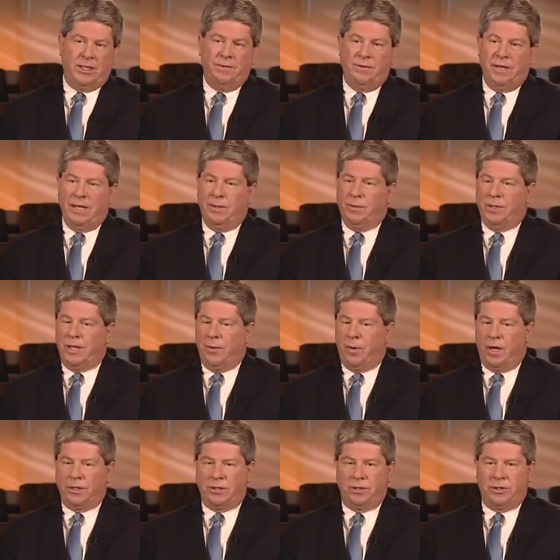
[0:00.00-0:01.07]
T V, and when they
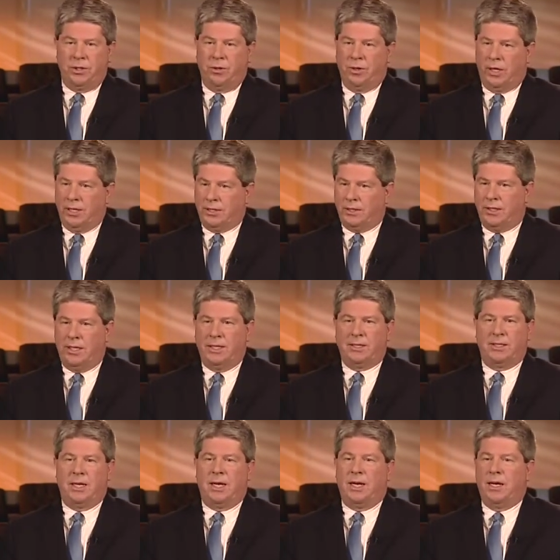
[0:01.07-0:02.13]
watch a show like C
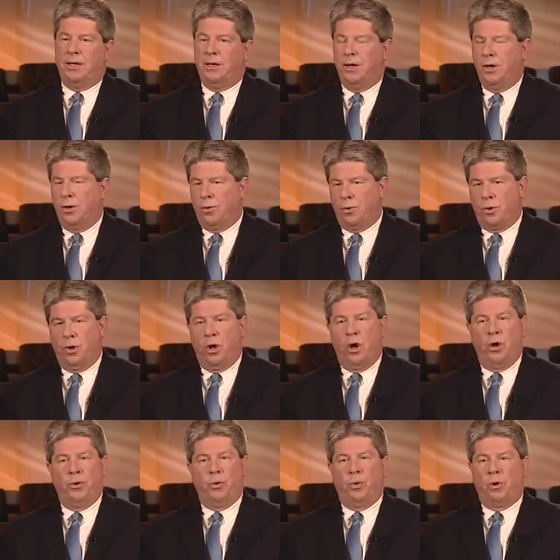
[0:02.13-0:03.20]
S I or
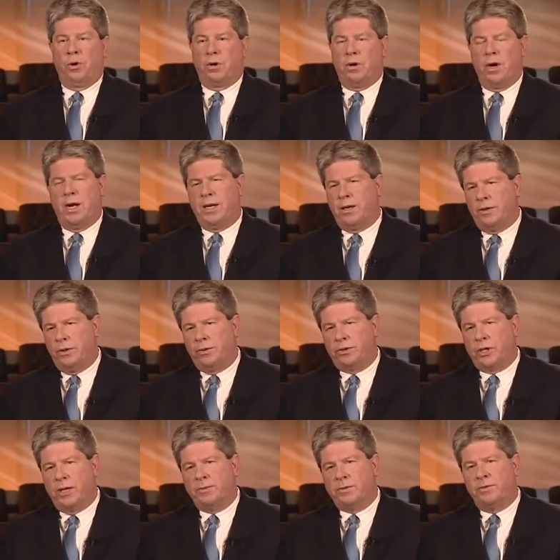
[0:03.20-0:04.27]
Law and Order or any of those
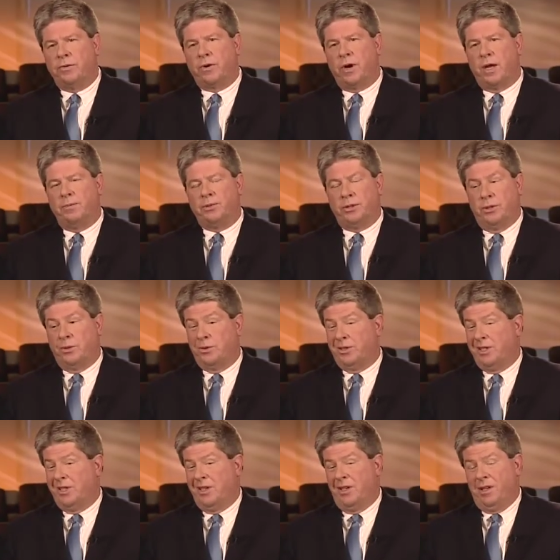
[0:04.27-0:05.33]
types of crime shows,
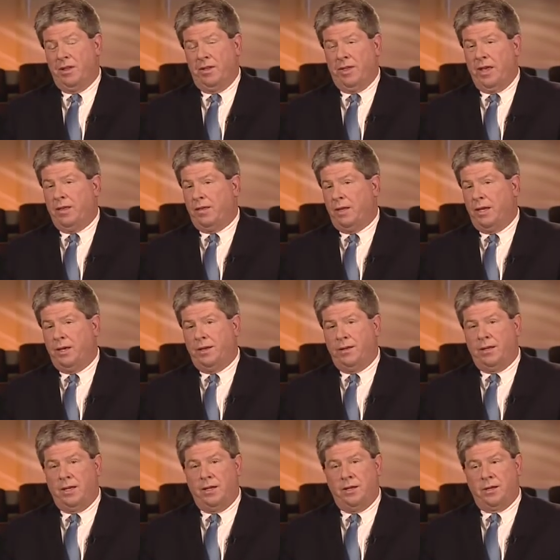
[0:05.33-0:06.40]
they
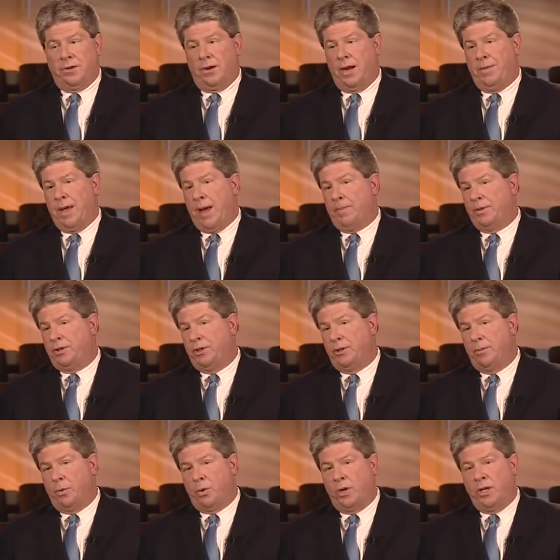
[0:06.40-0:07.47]
think that a crime happens in
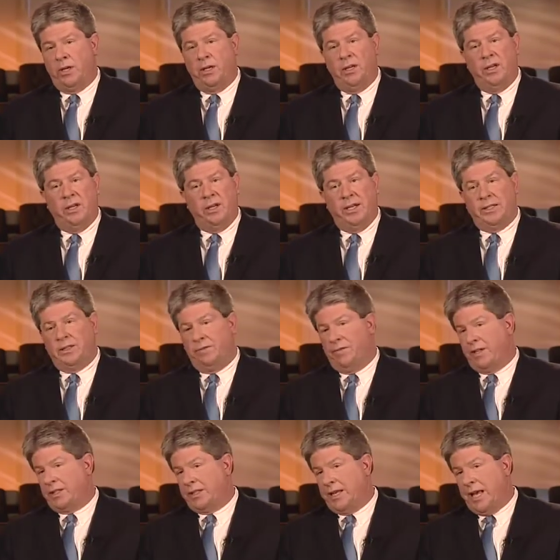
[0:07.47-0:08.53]
the morning, it's
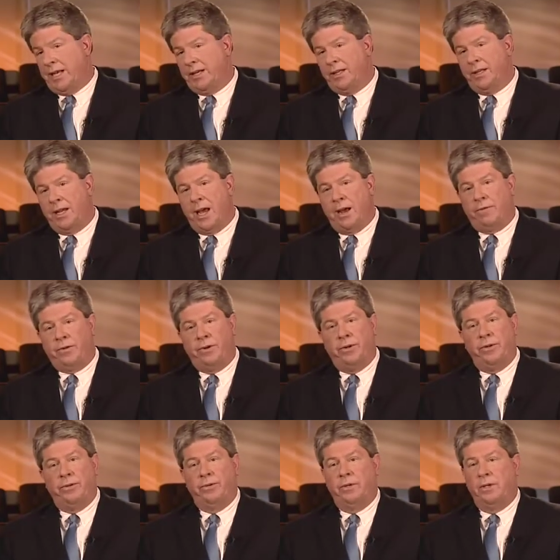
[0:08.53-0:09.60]
investigated in the
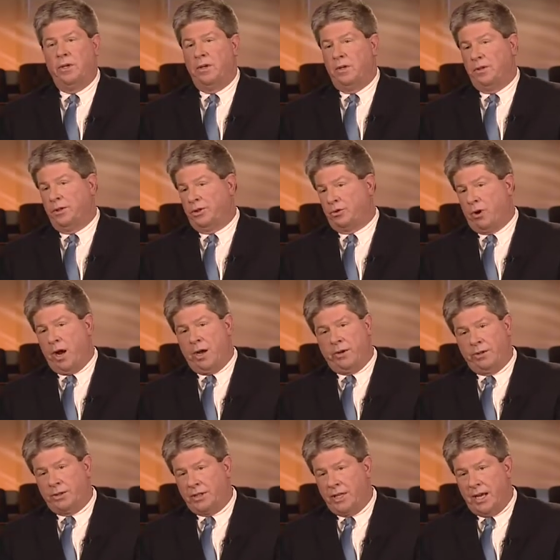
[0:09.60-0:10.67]
afternoon, the
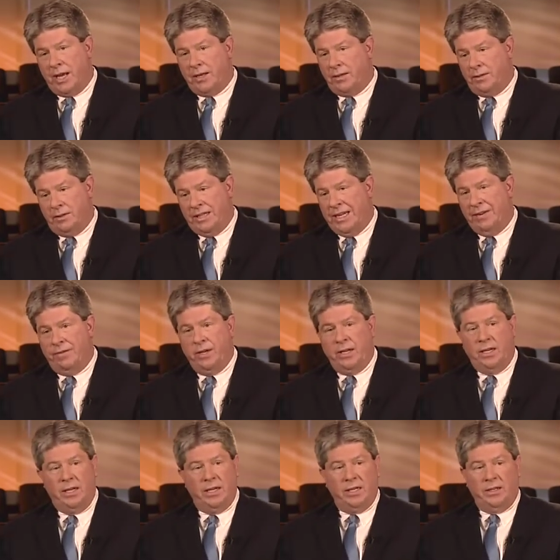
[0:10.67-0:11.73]
trial is that
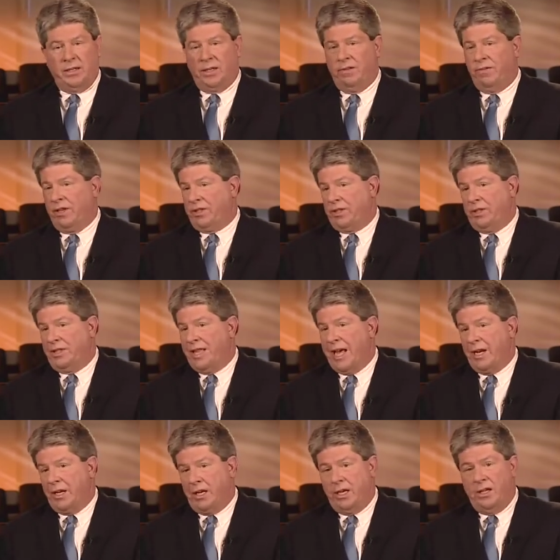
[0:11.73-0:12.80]
evening, and the convictions
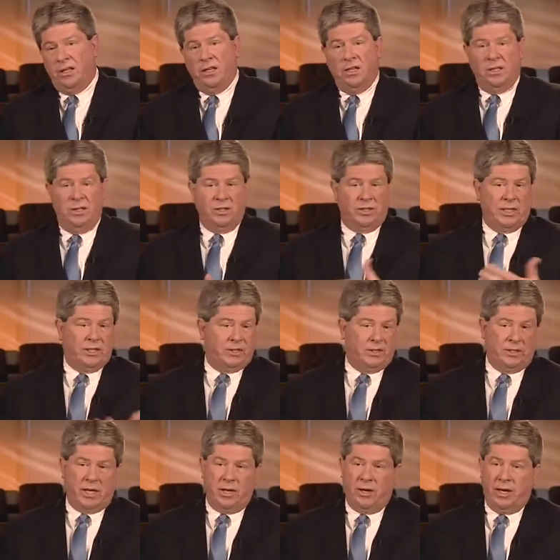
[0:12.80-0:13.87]
that night, the sentence
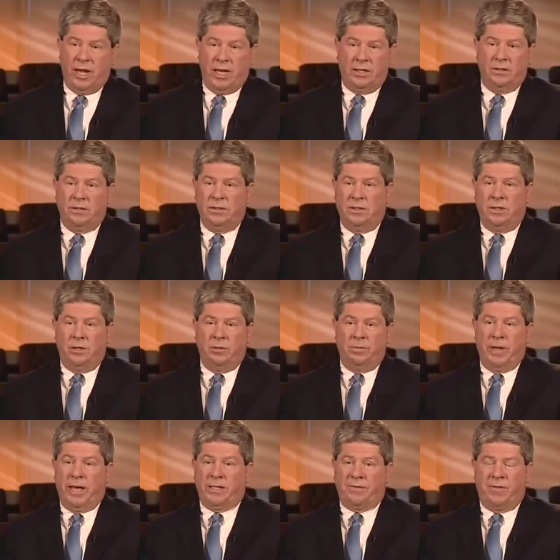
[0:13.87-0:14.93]
is carried out, you know,
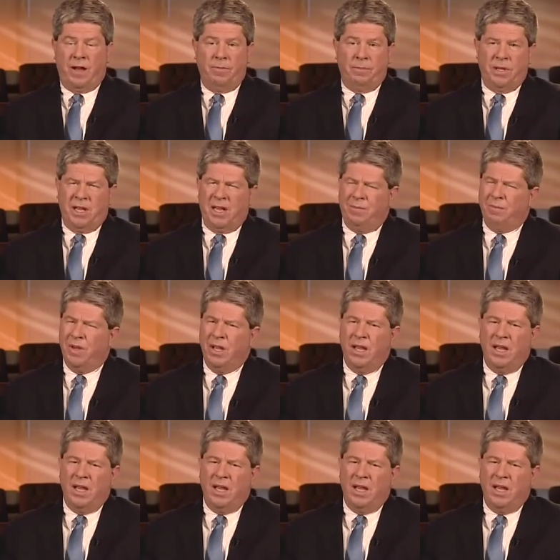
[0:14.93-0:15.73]
past five P M